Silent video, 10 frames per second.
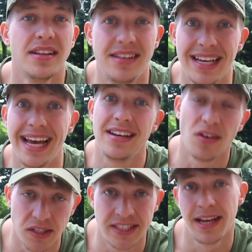delayed
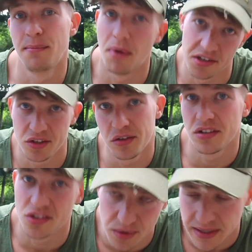onset muscle
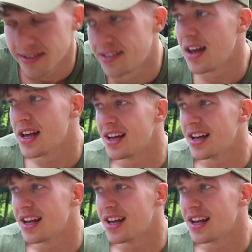soreness.